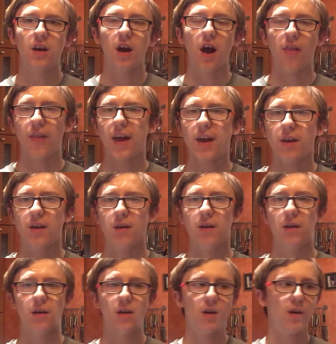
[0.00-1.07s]
and then
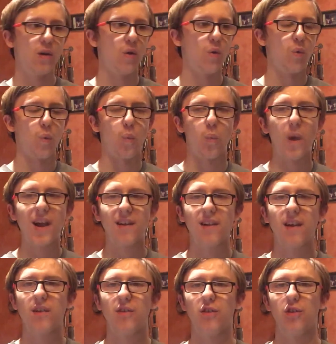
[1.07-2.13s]
went
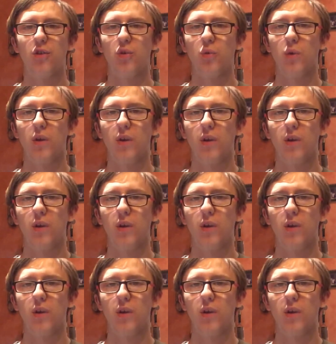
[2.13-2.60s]
into